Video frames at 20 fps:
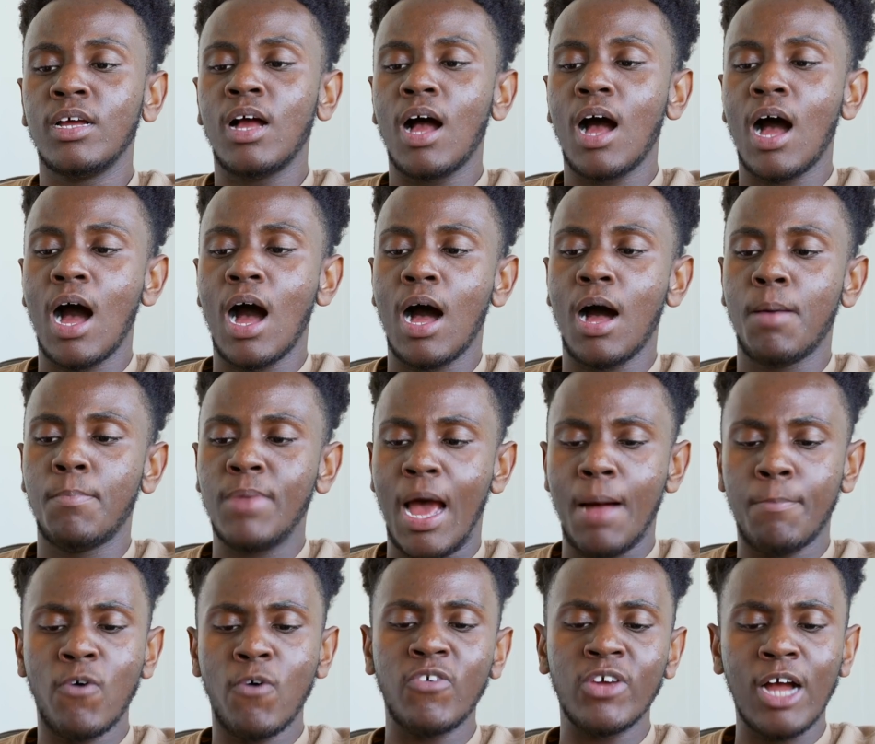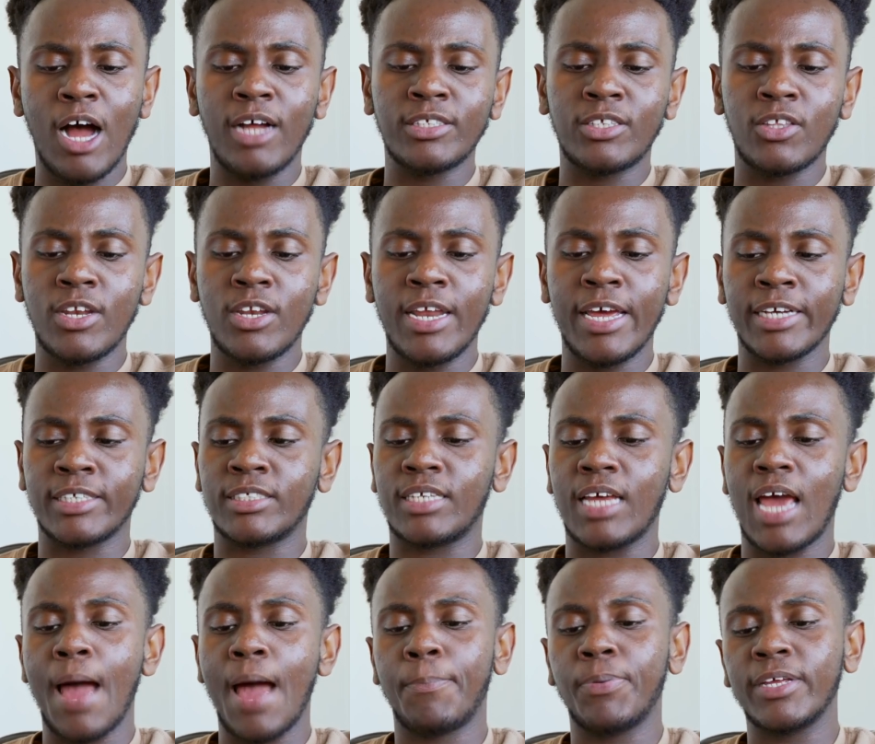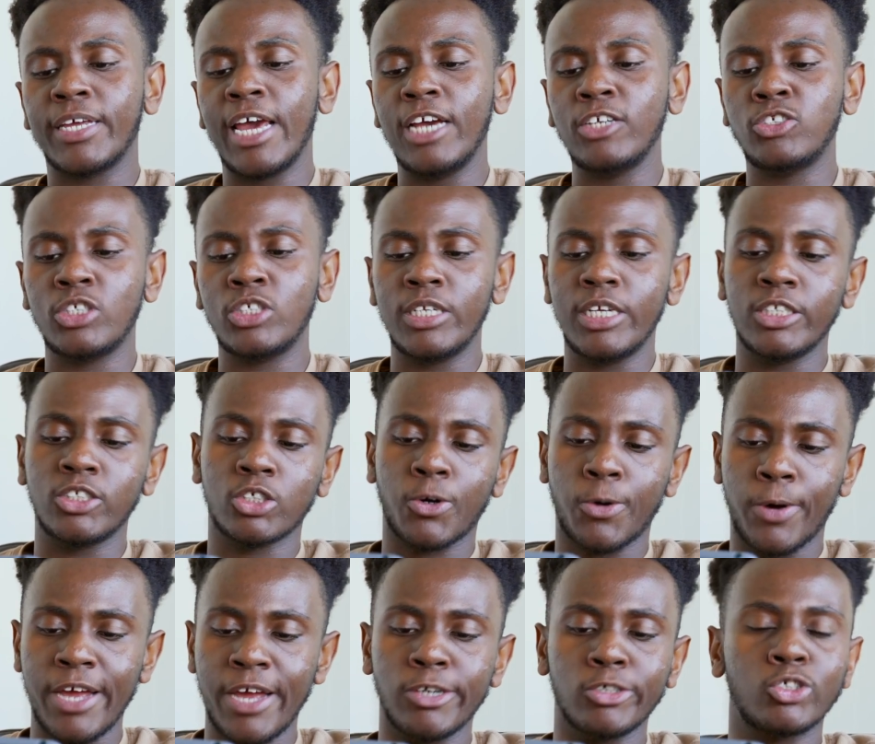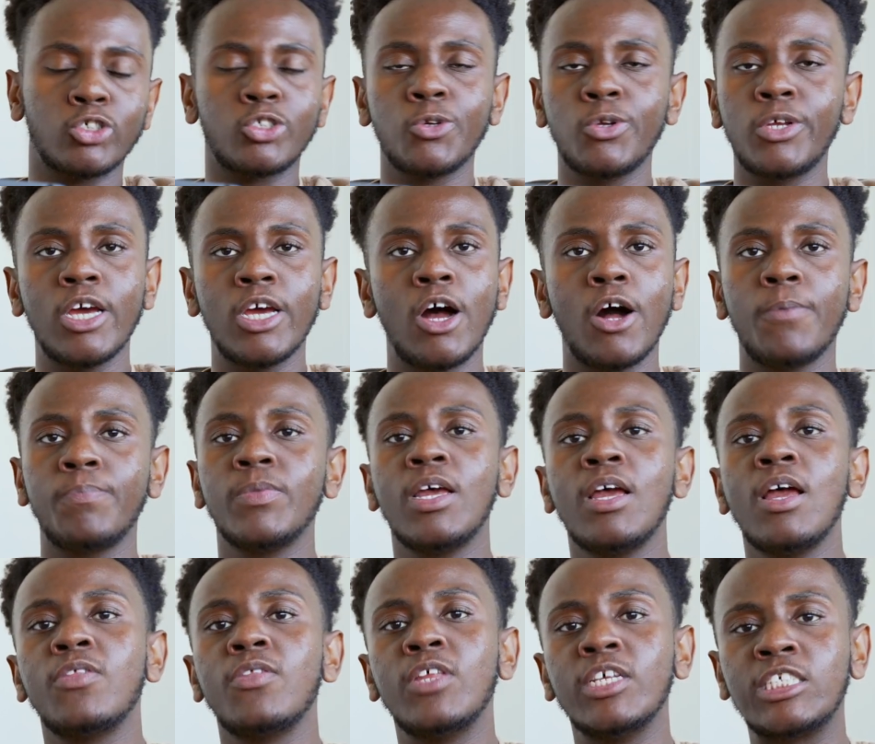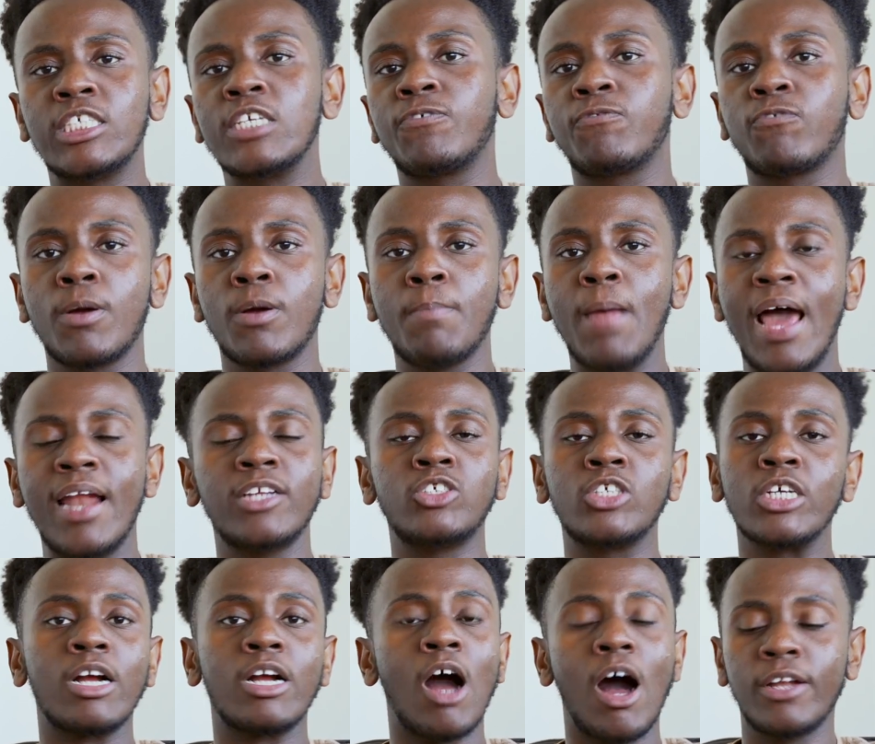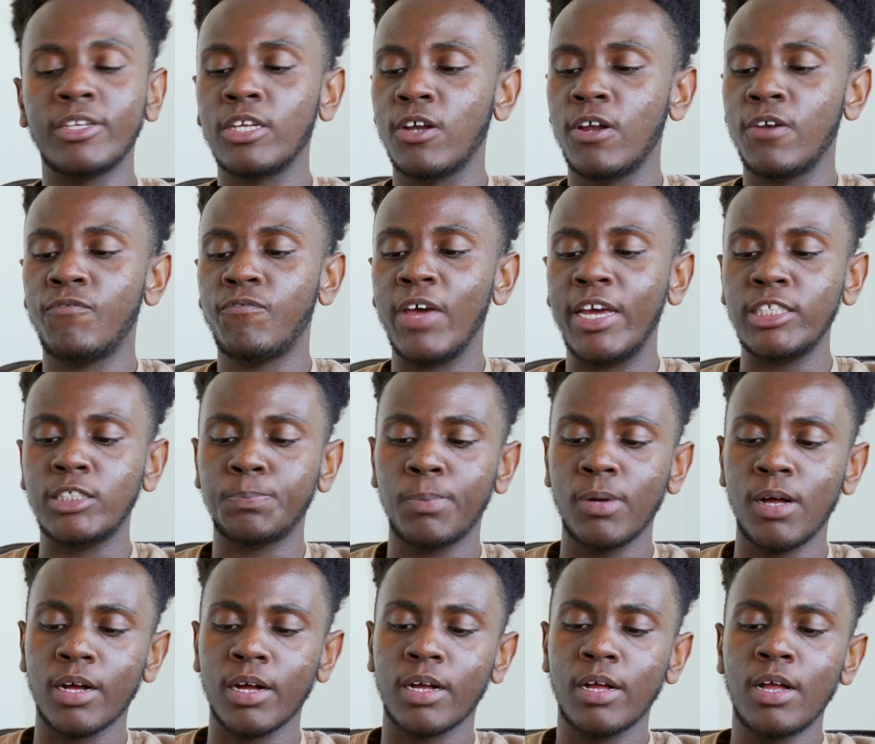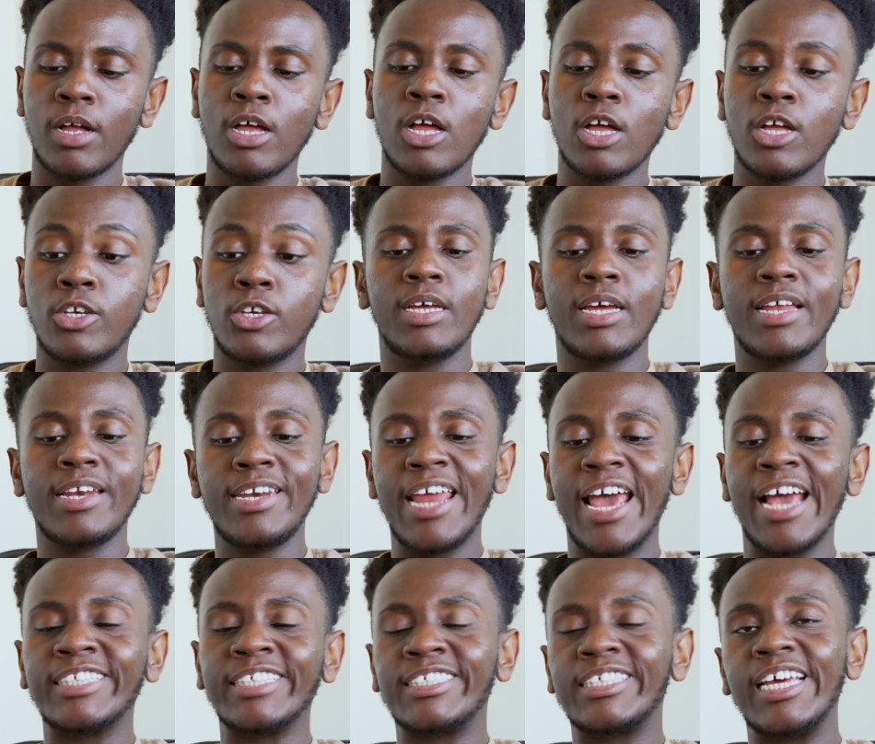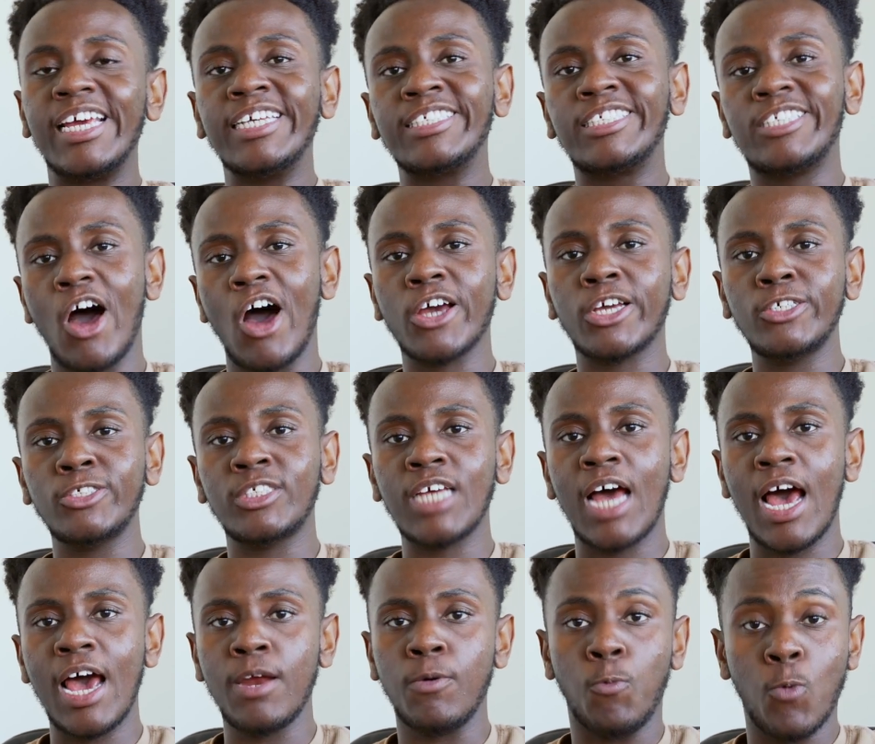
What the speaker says: Now moving on to the next application is Creator Studio. This is for managing content on Facebook. Next is DocuSign.